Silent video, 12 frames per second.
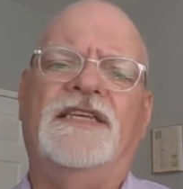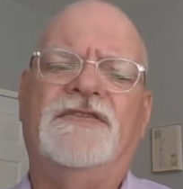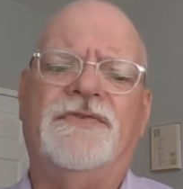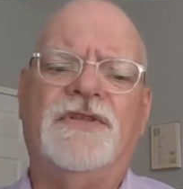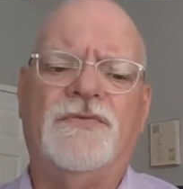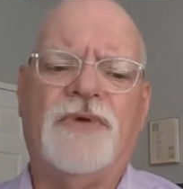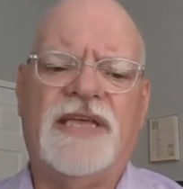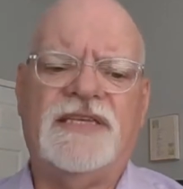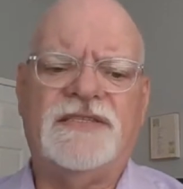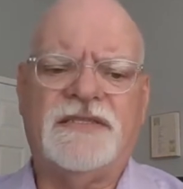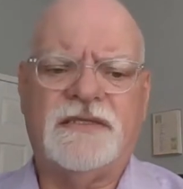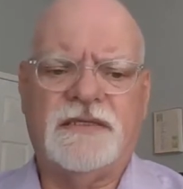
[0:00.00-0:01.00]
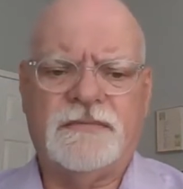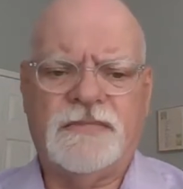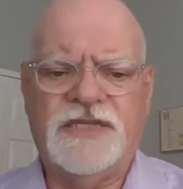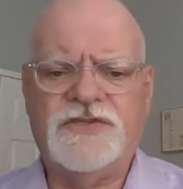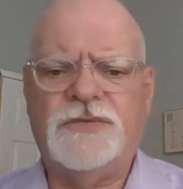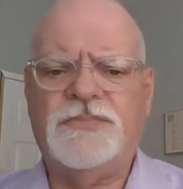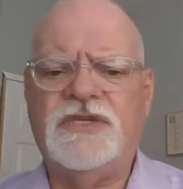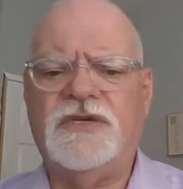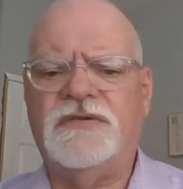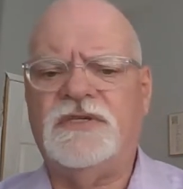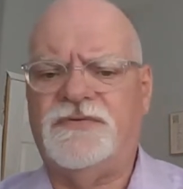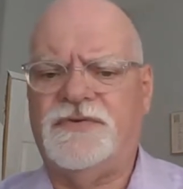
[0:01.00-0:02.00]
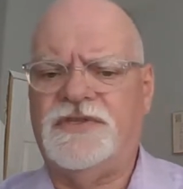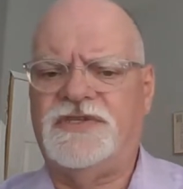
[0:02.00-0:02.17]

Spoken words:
As for the rest, they should be noted for